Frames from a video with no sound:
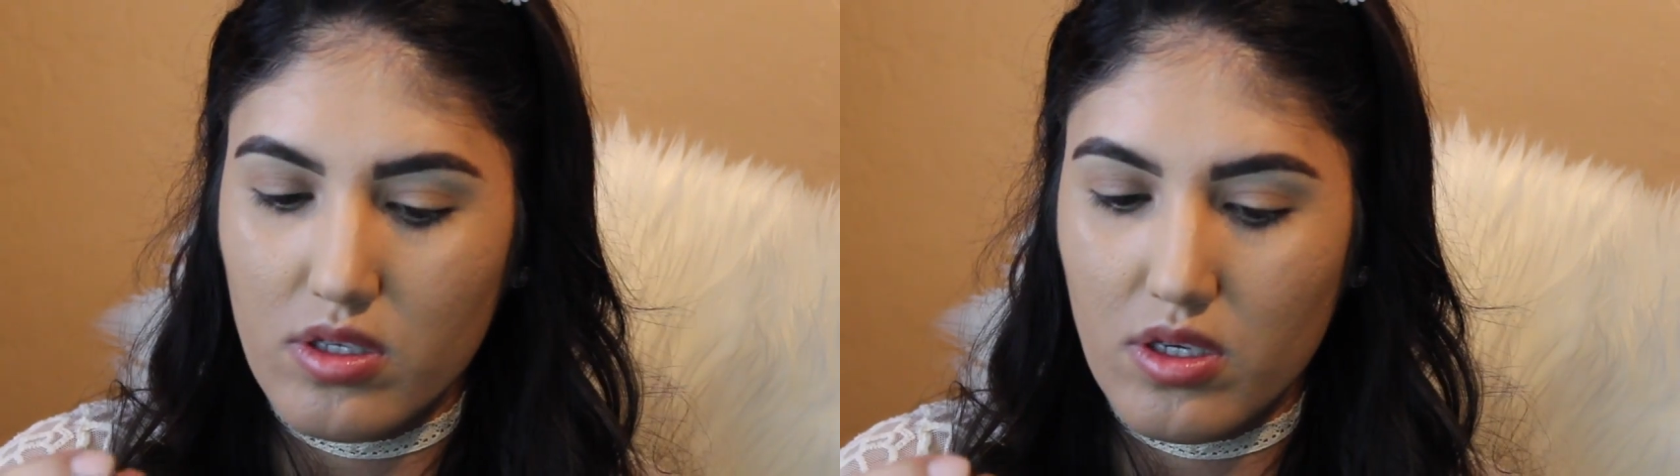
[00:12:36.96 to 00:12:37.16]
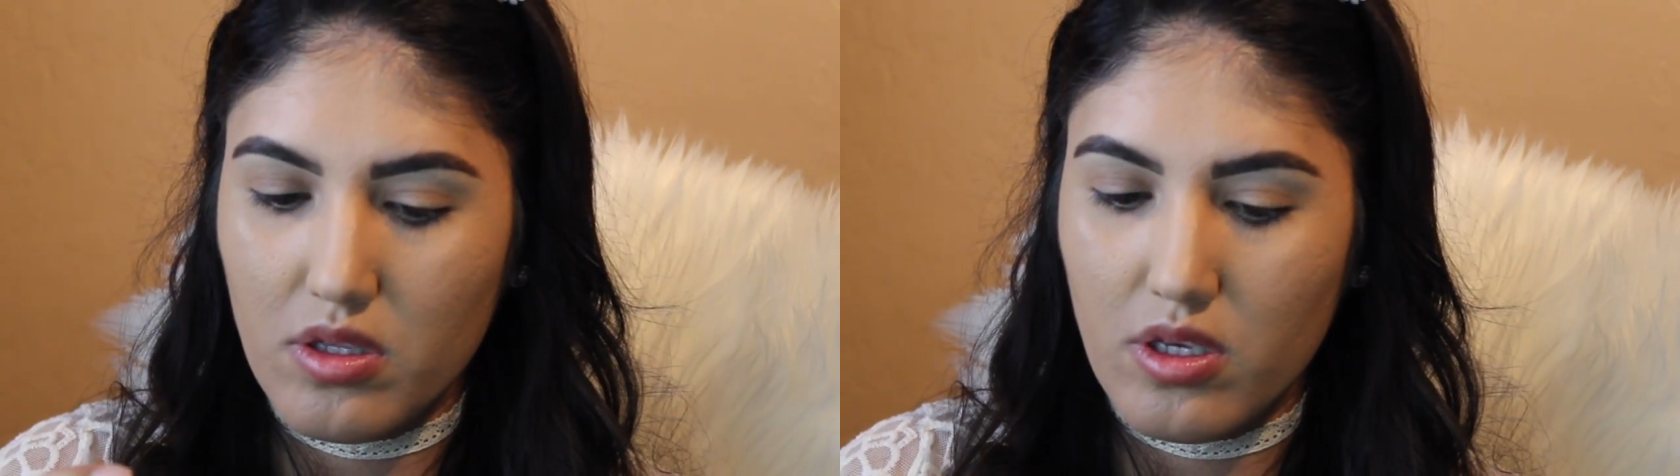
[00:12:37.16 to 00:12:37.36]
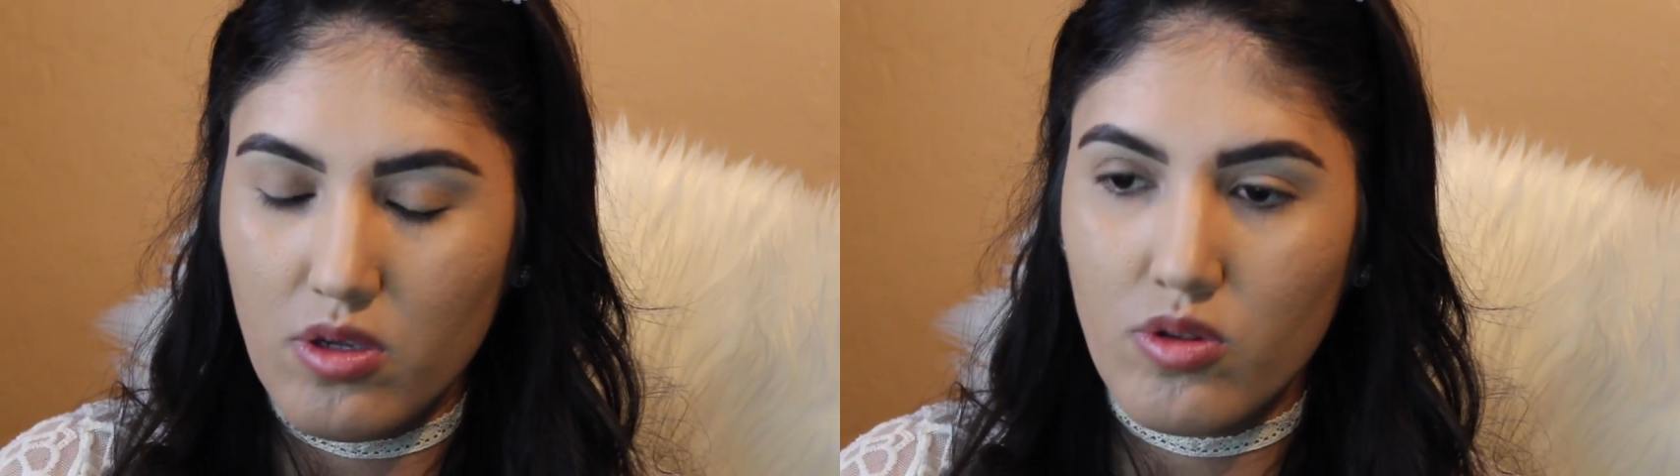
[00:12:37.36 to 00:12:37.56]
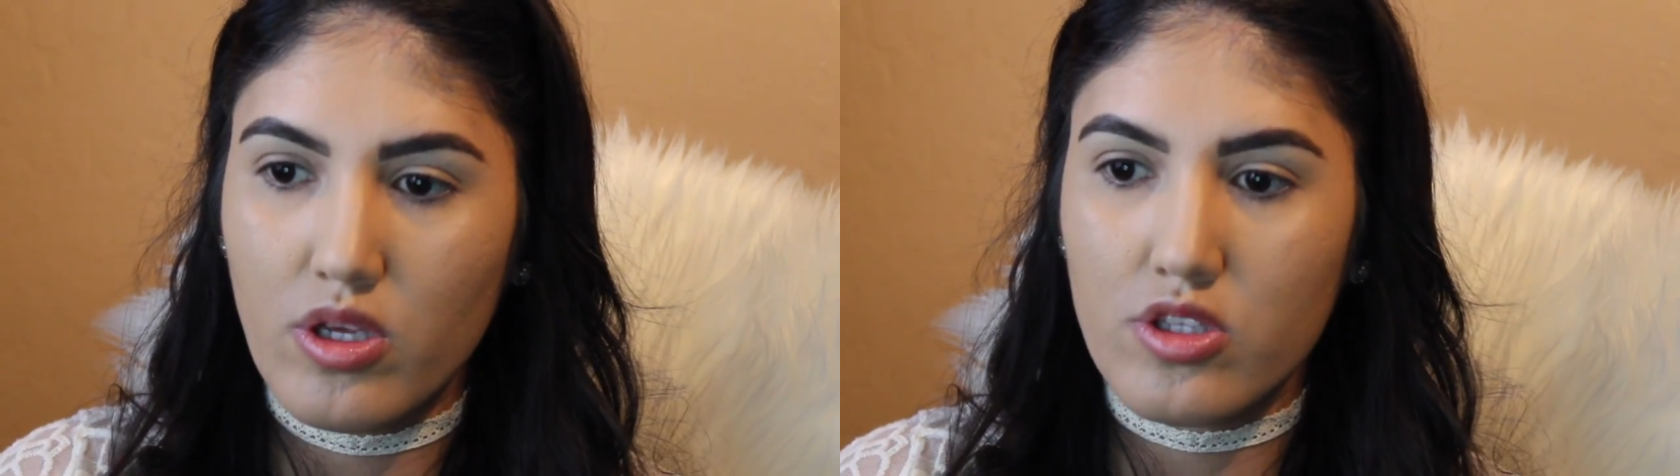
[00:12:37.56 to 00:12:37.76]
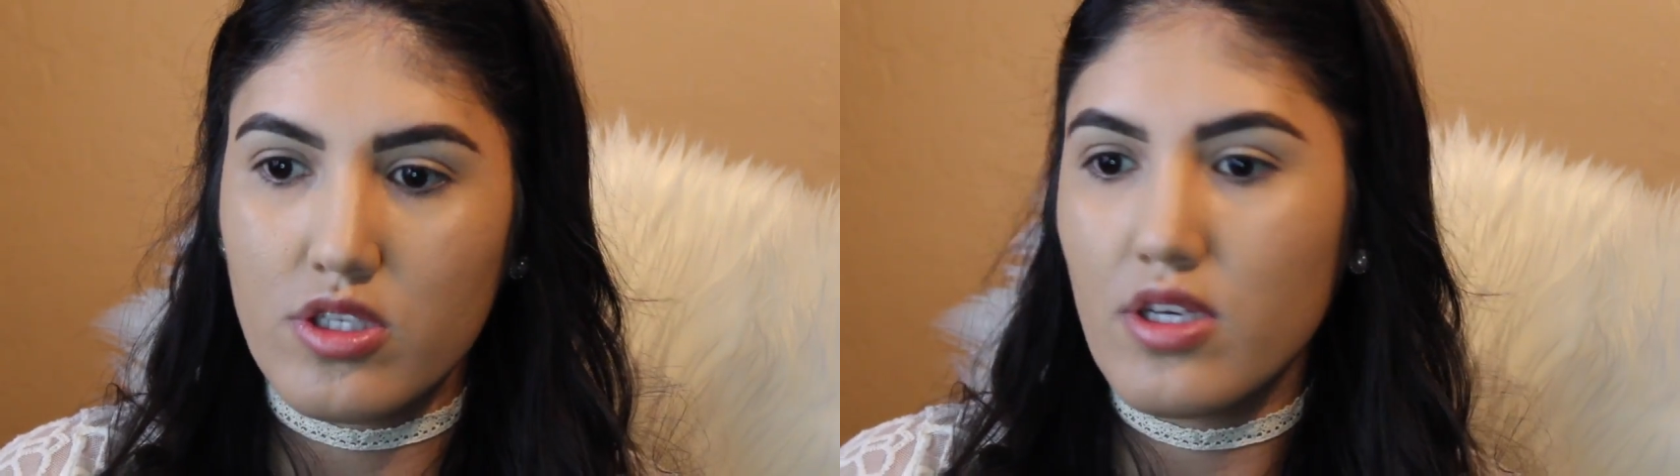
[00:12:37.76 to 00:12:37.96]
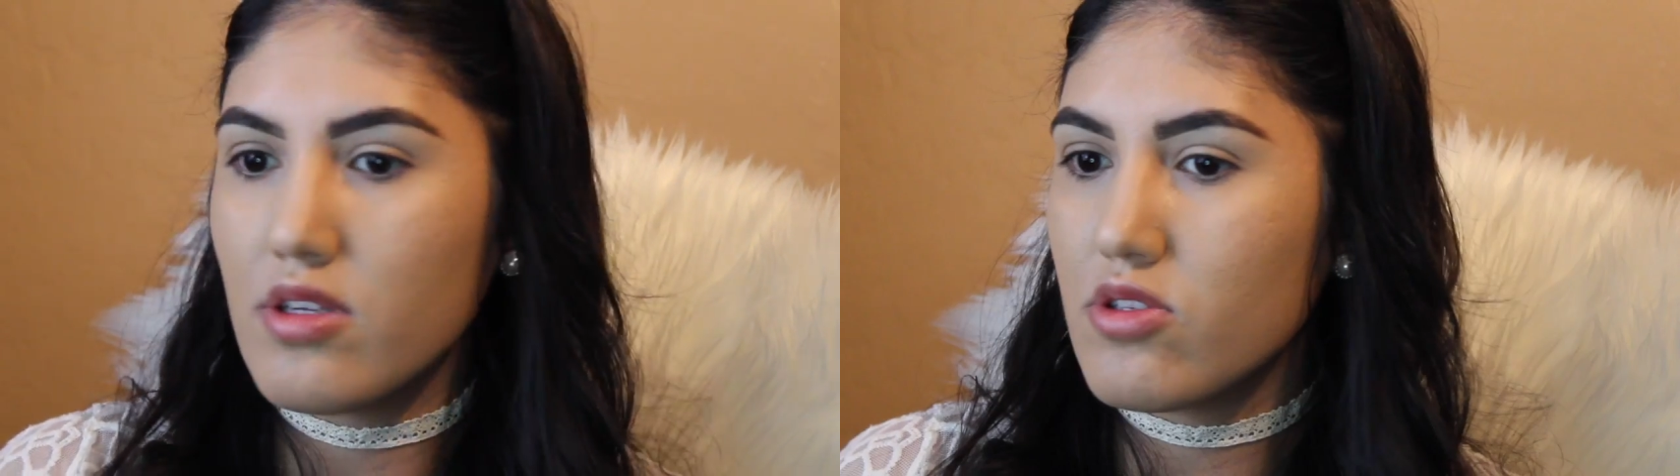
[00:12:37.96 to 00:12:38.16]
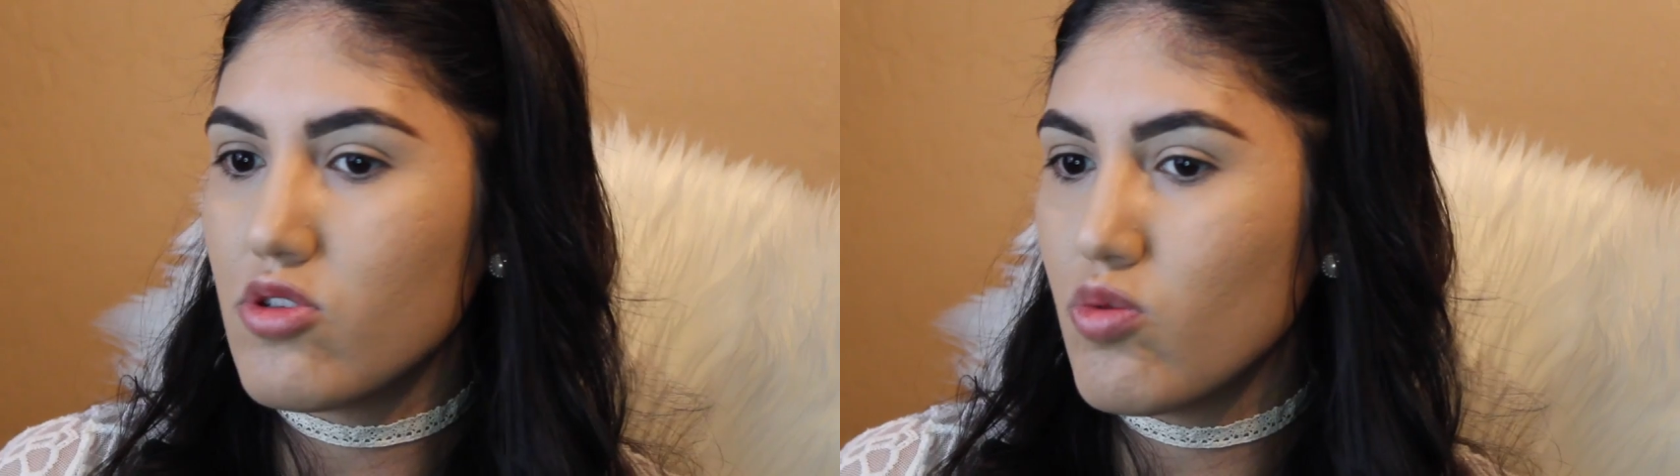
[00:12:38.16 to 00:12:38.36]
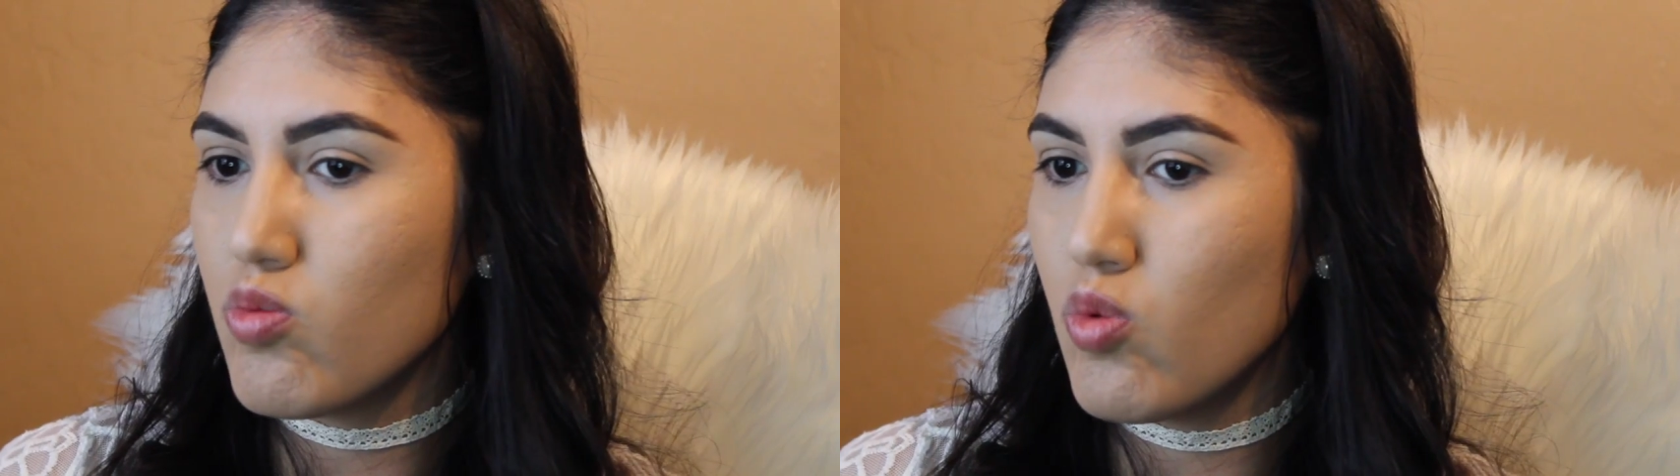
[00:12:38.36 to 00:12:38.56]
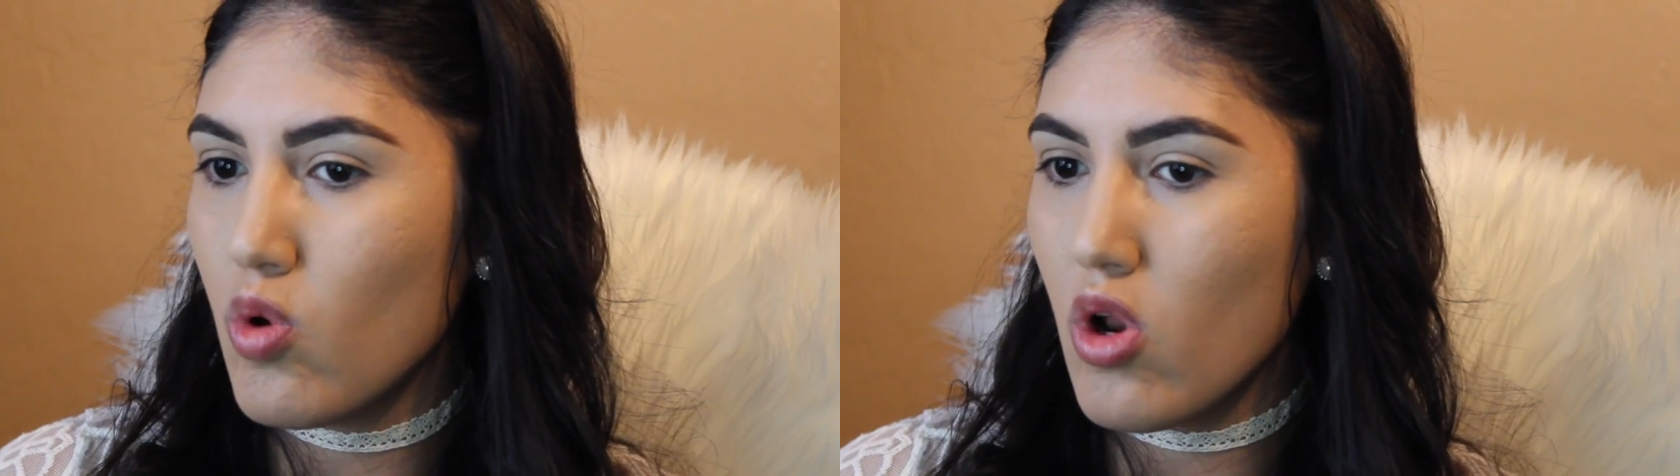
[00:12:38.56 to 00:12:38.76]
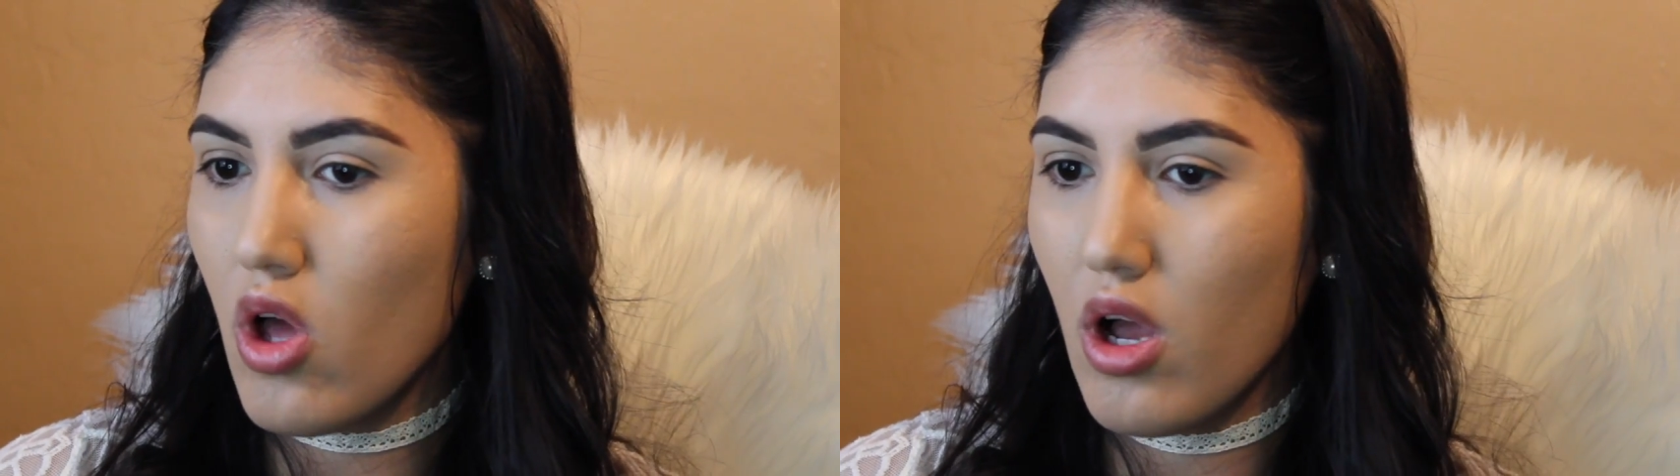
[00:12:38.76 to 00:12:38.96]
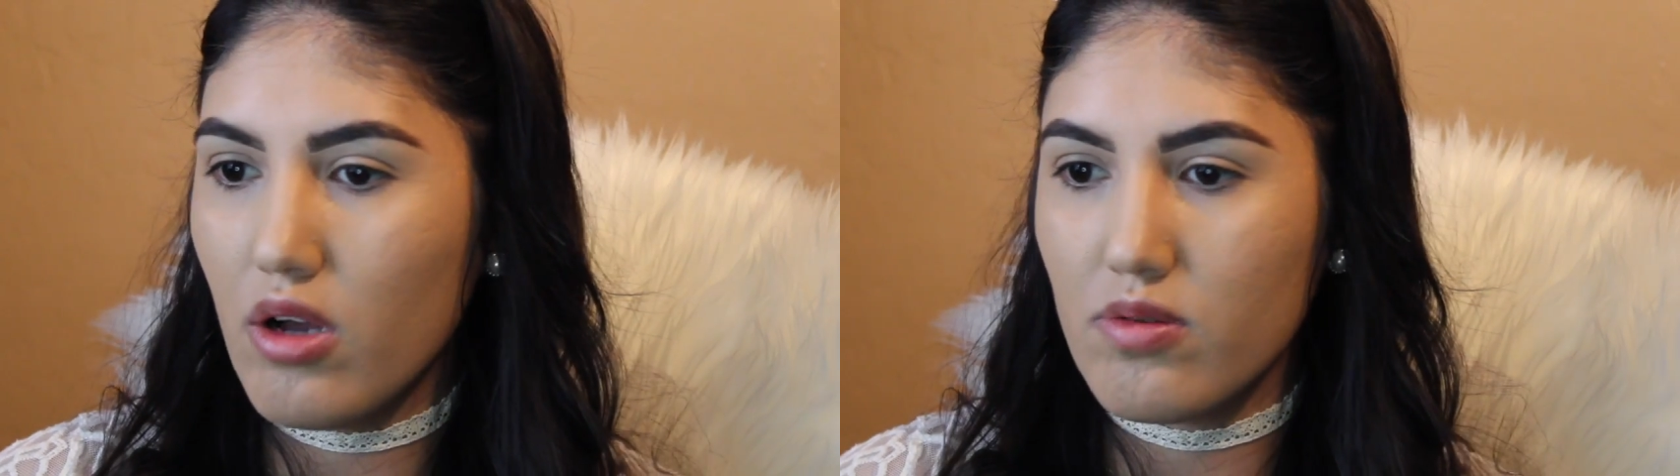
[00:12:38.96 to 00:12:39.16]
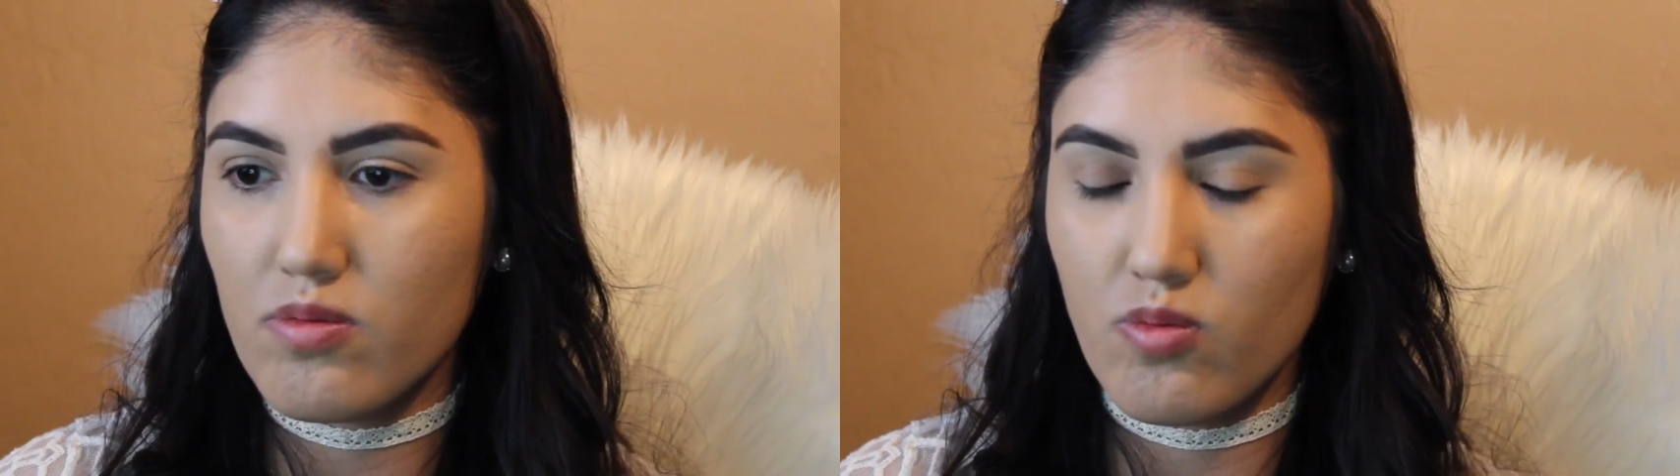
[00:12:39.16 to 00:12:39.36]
And then that's it. Voila!